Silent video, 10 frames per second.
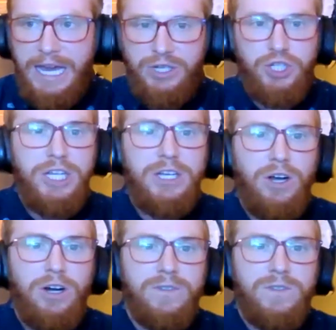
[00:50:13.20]
and she
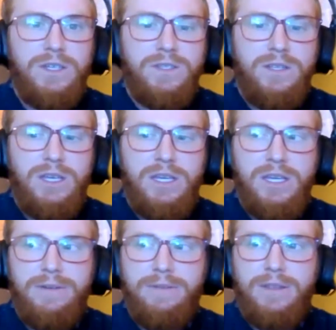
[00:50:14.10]
calls this
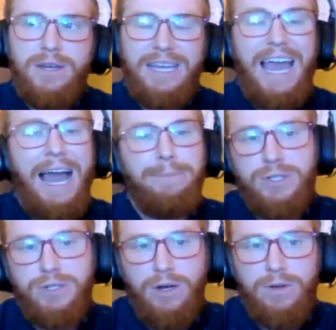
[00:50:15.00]
the
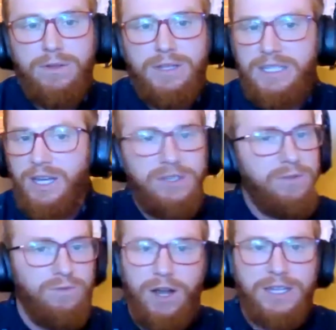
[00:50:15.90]
capstone, that
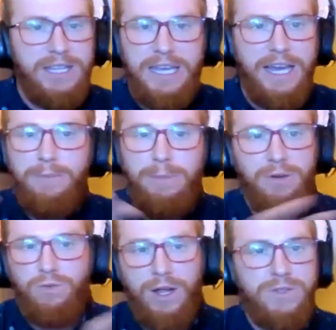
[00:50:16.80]
doesn't run at the end, but
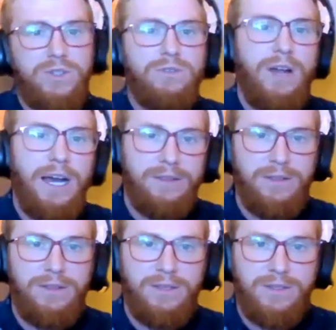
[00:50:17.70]
it runs throughout
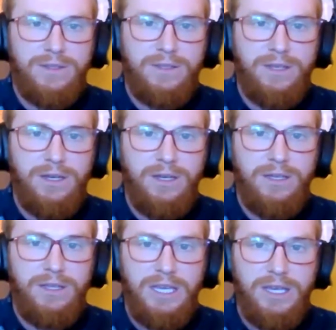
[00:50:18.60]

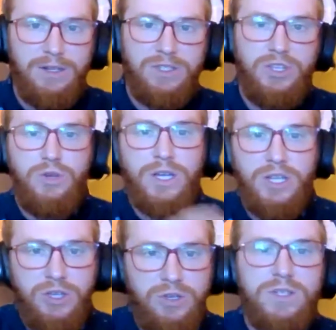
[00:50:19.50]
the year. So you
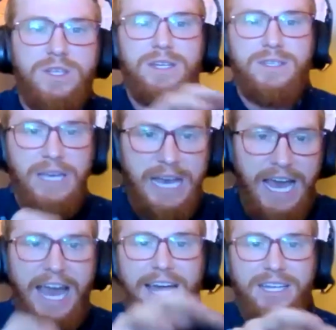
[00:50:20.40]
can use this
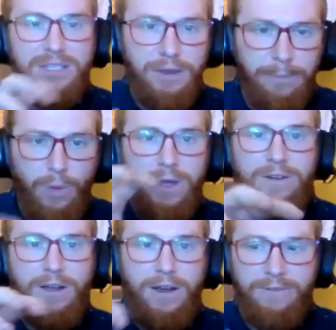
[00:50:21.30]
as the
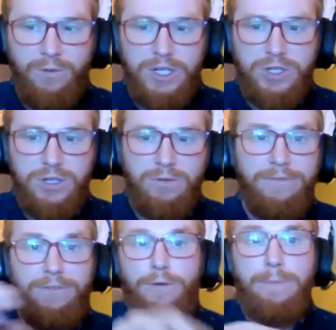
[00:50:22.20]
point of which to
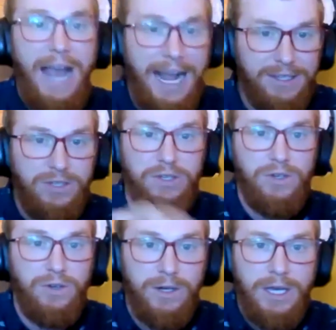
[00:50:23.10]
refer back
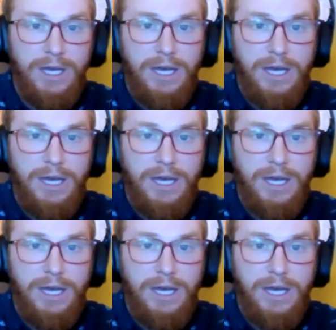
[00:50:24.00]
to